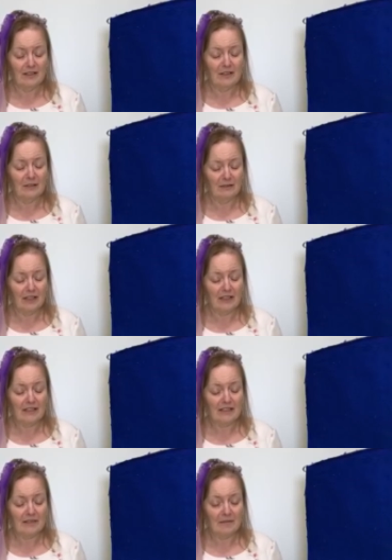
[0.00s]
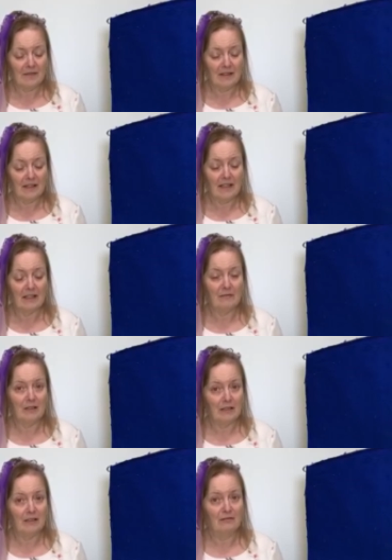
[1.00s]
right. I
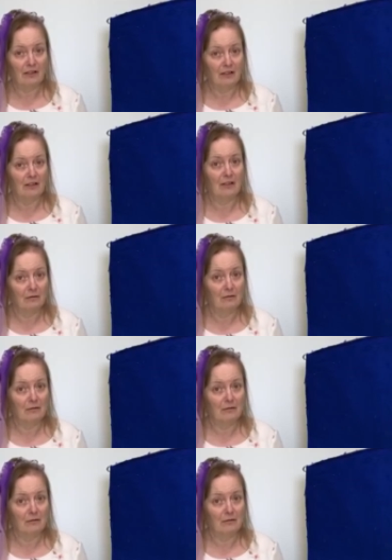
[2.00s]
will follow